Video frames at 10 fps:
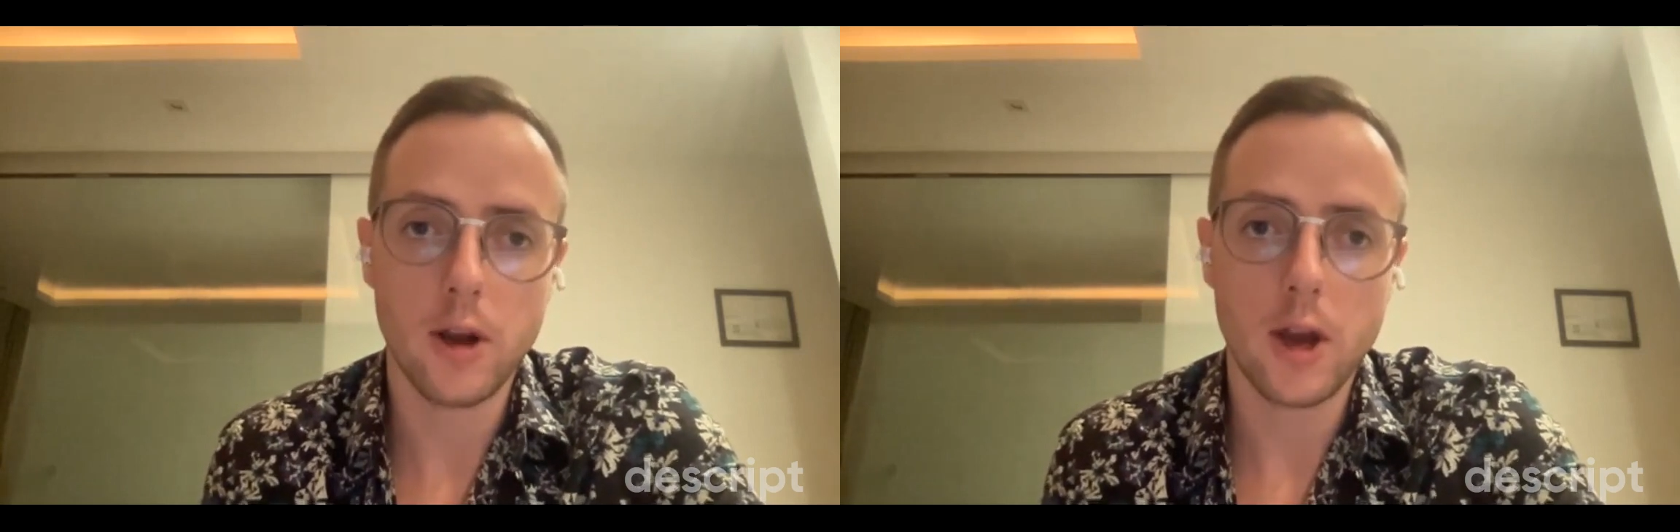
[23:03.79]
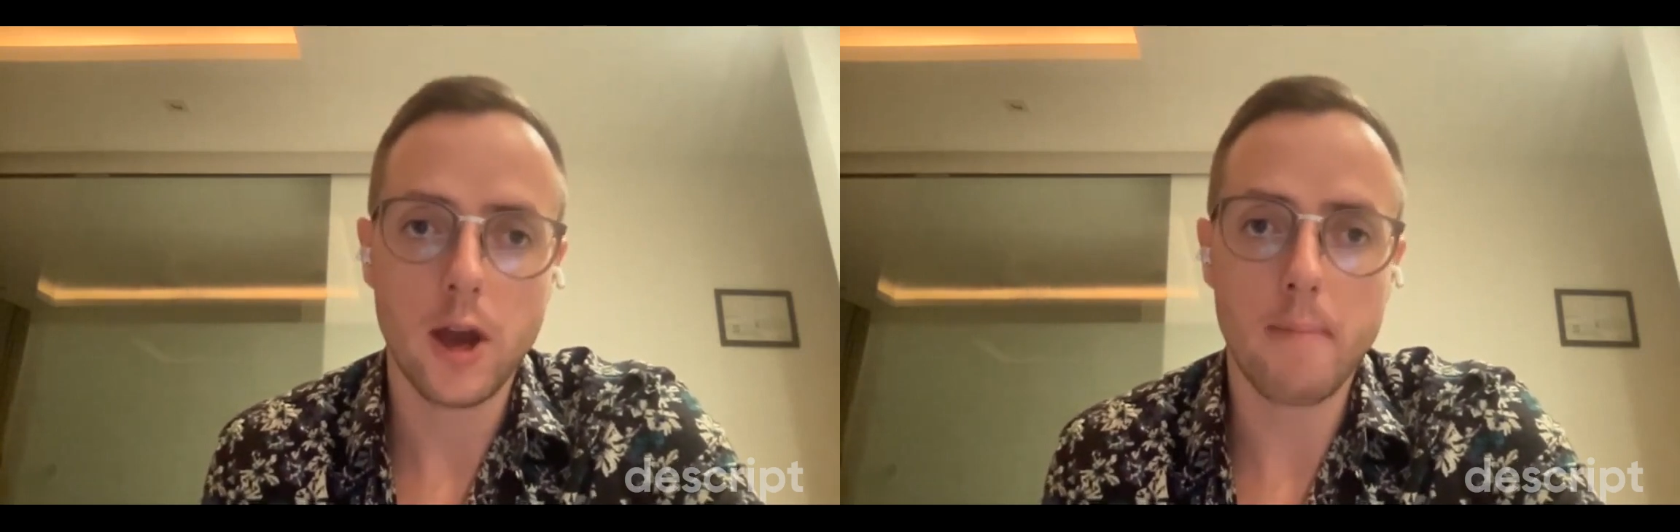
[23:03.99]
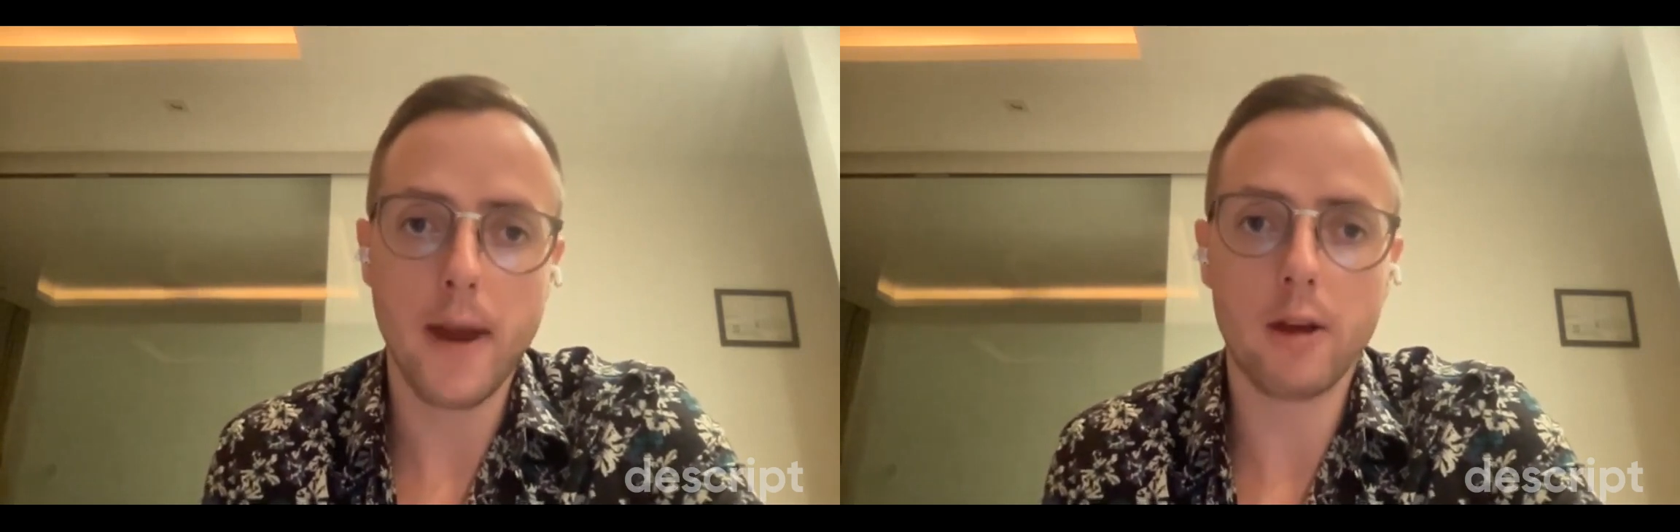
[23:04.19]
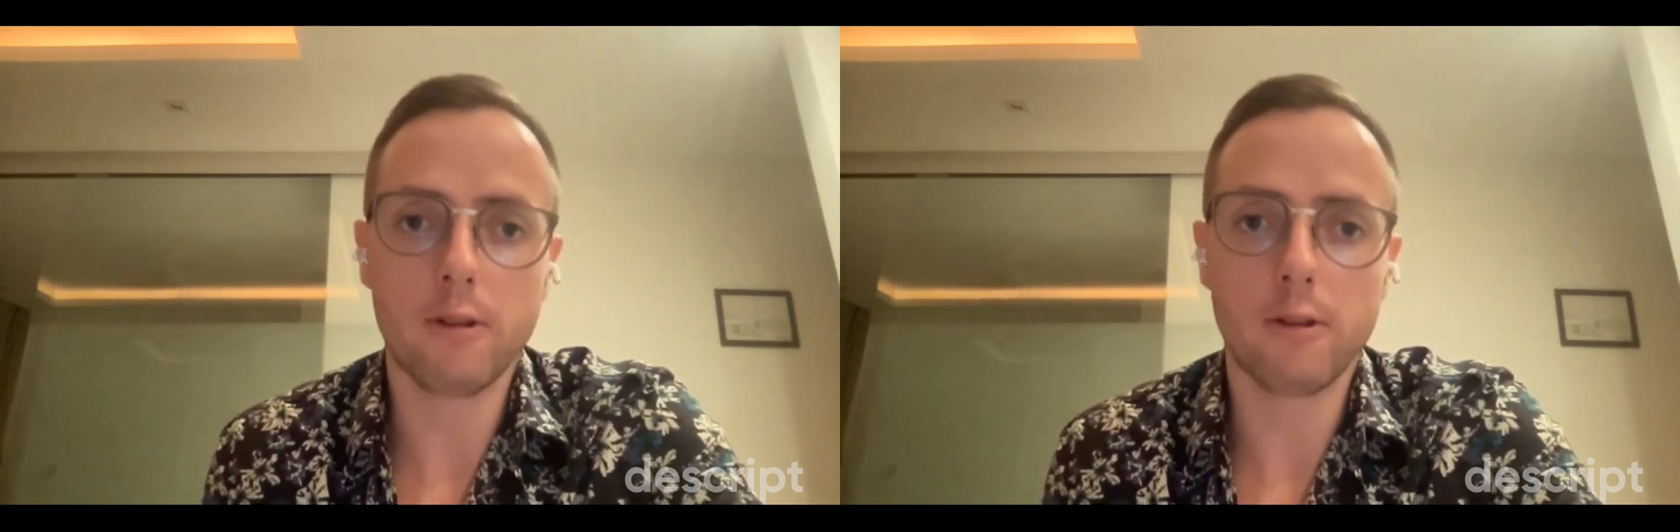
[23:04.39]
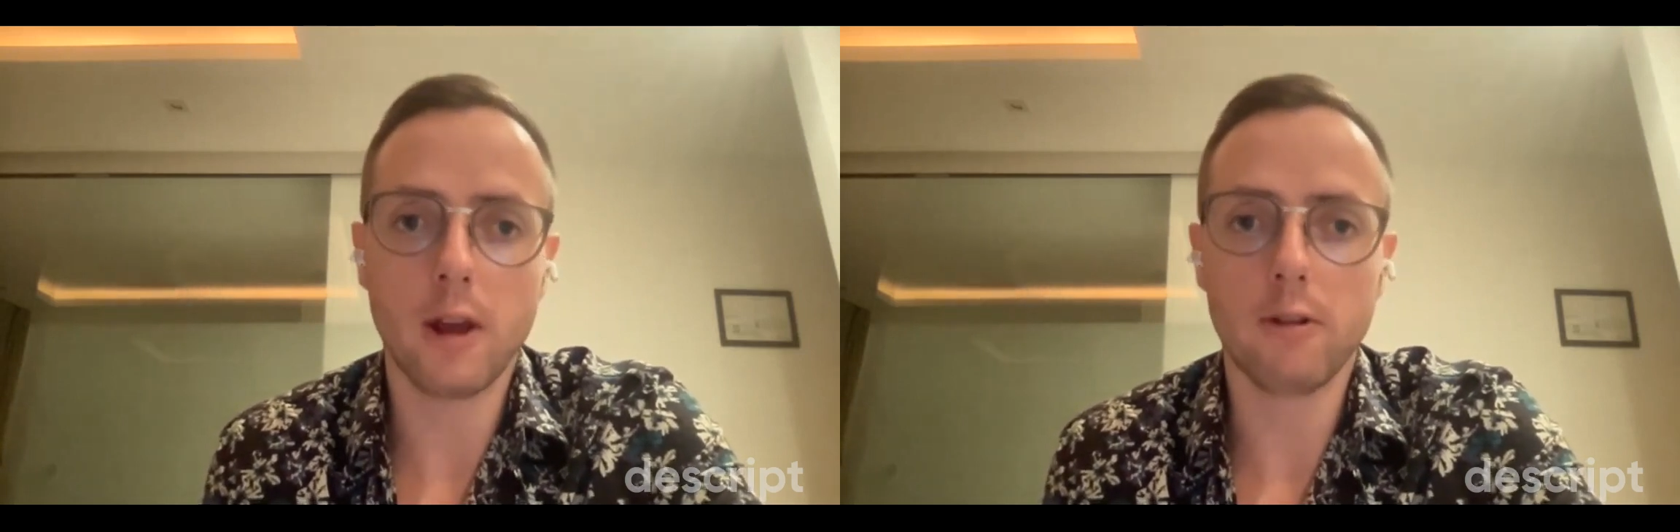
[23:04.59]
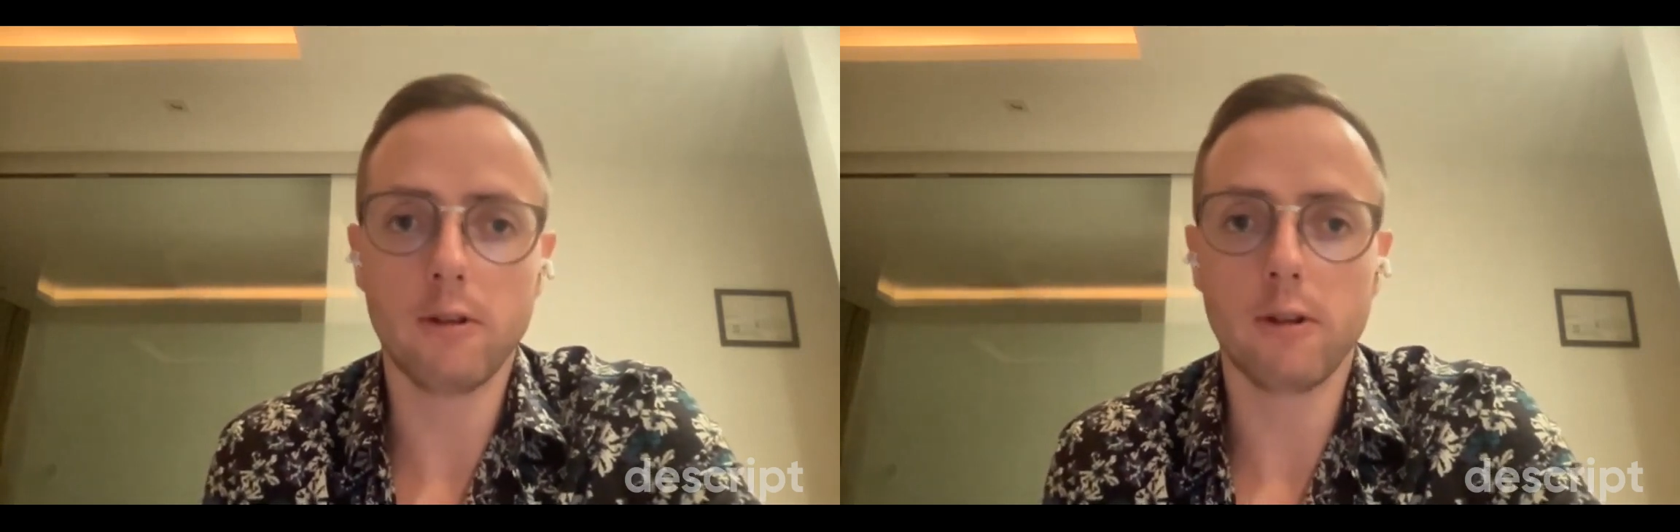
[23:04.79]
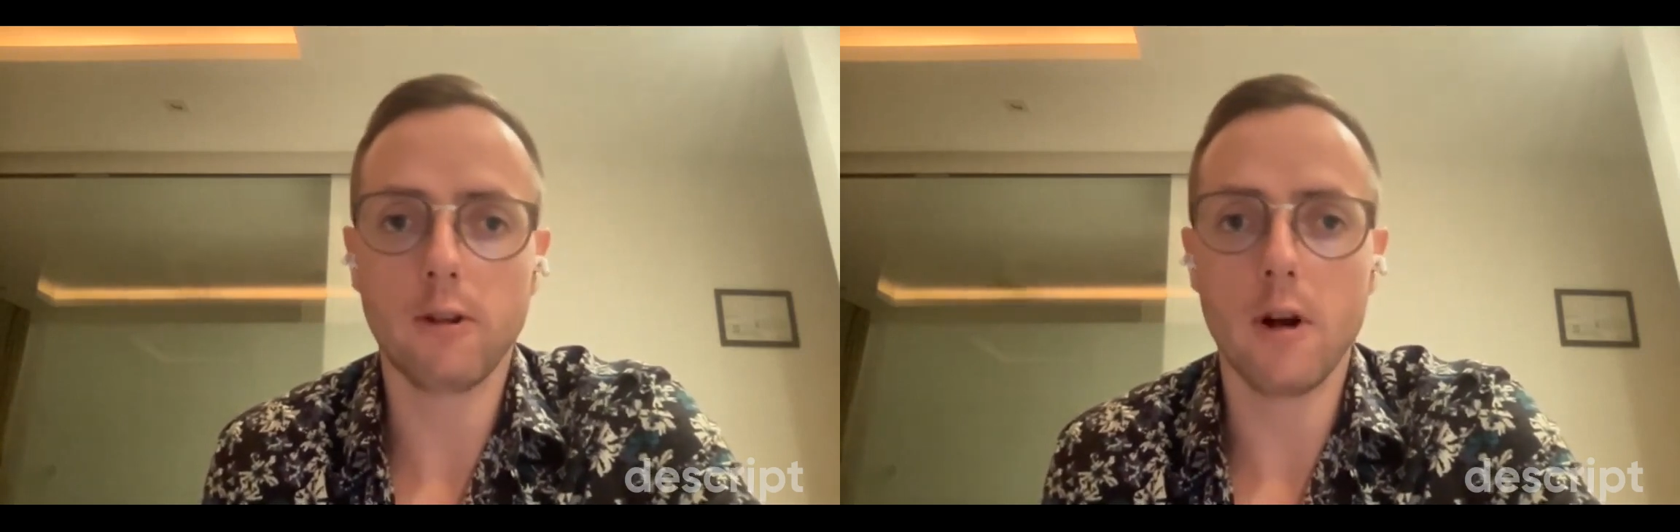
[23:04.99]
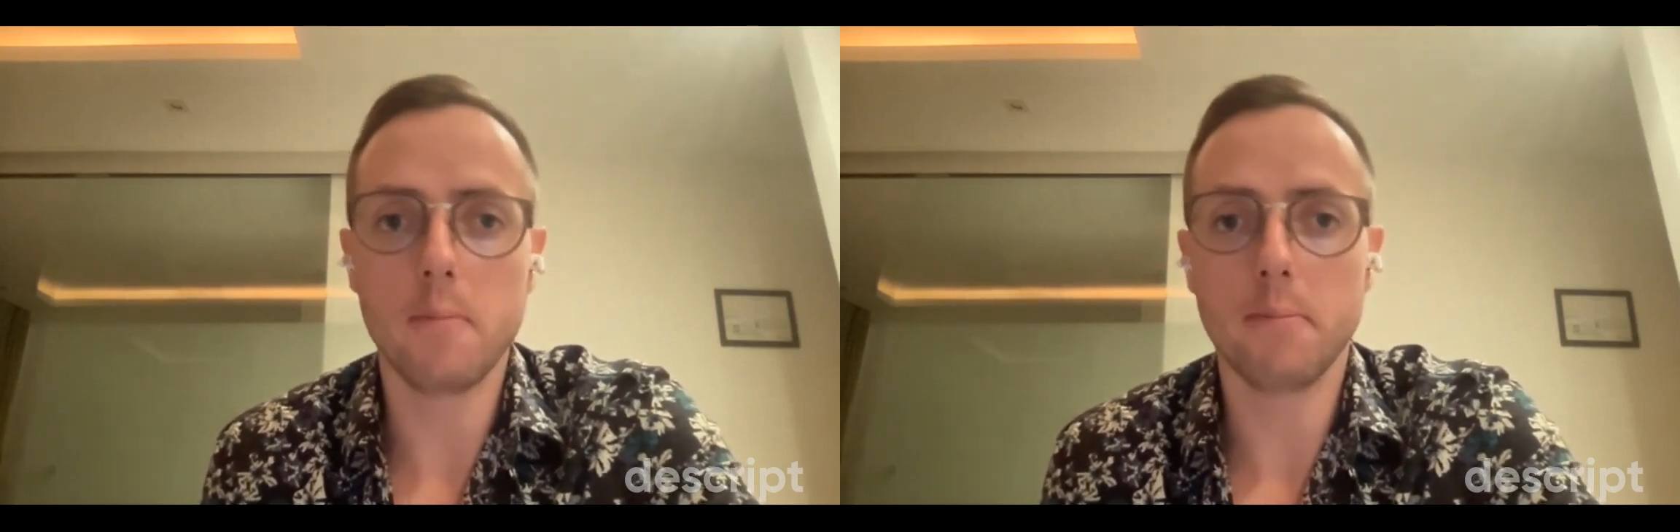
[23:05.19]
it makes sense to
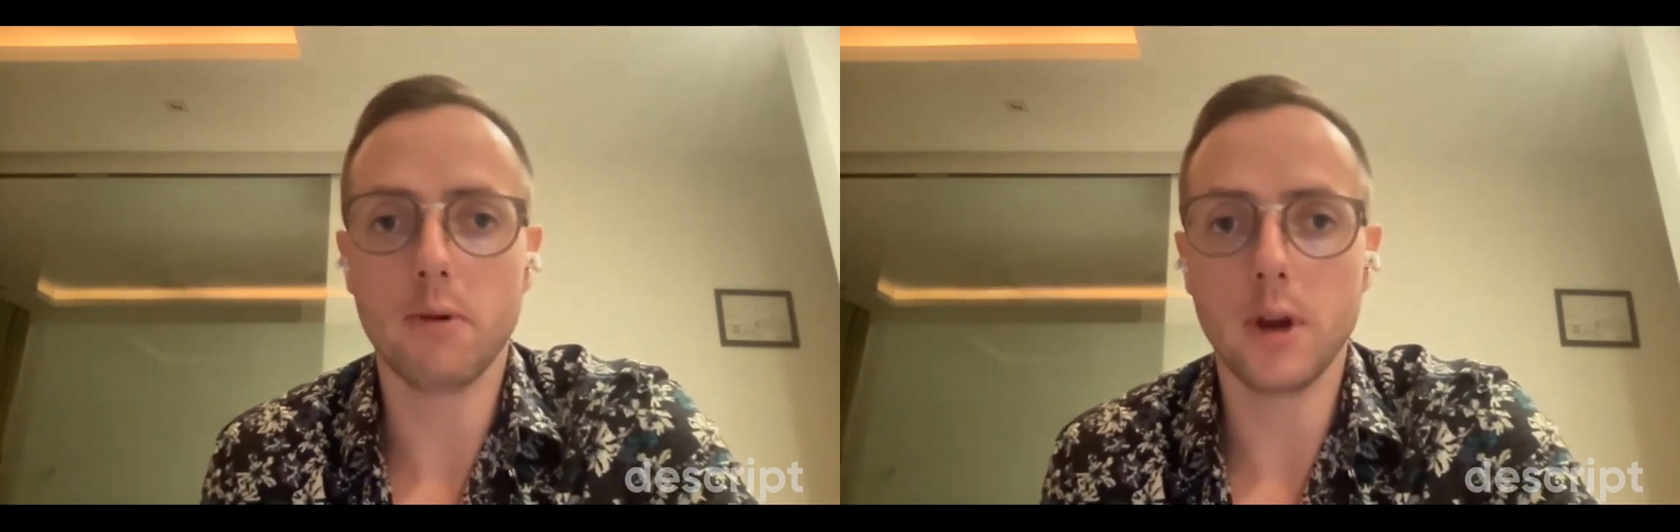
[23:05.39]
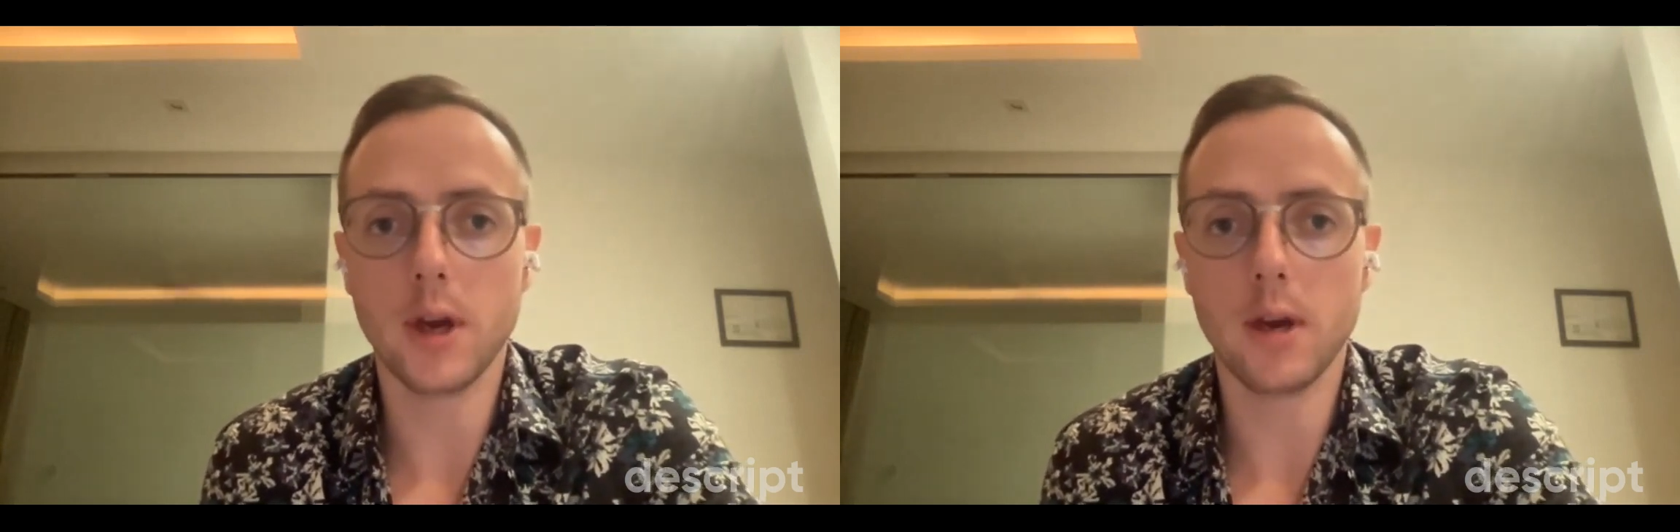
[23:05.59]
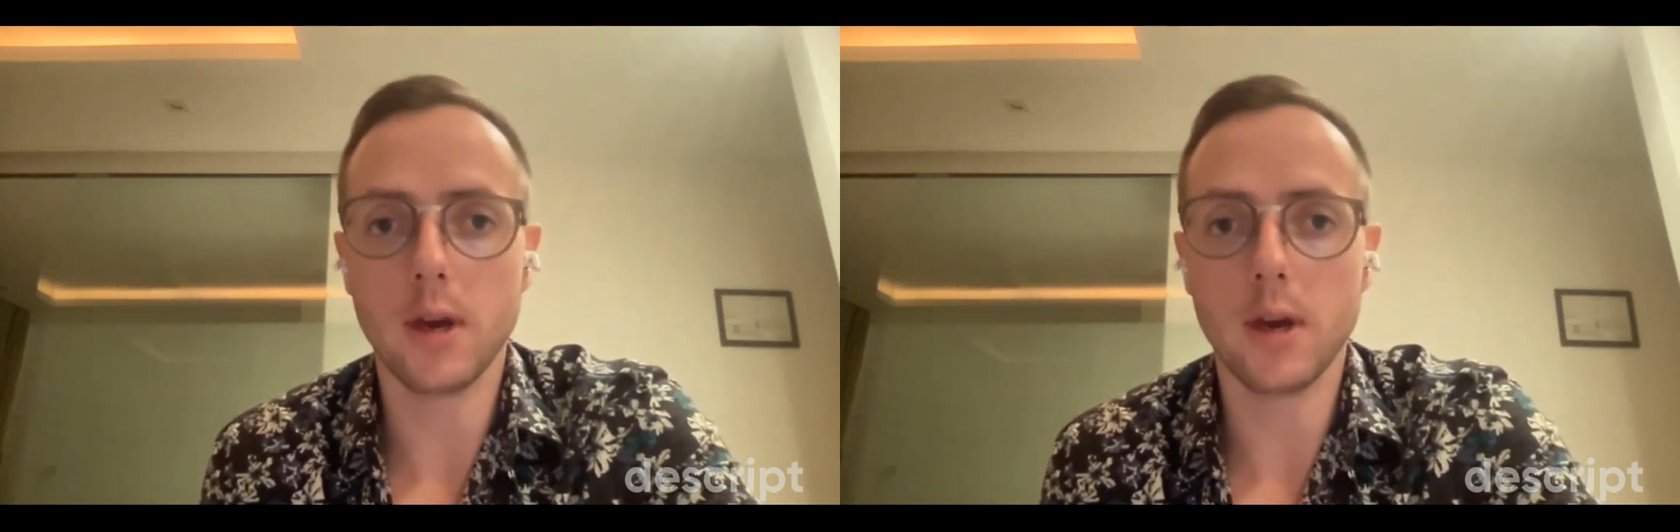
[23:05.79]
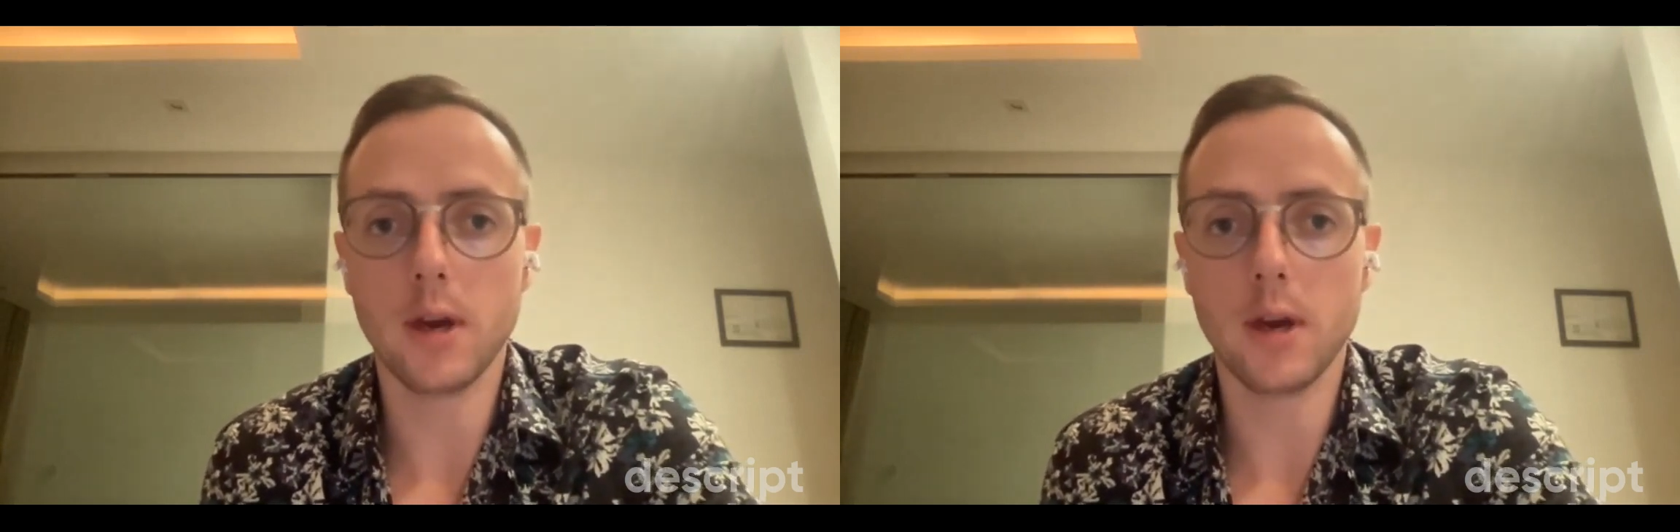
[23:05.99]
start bringing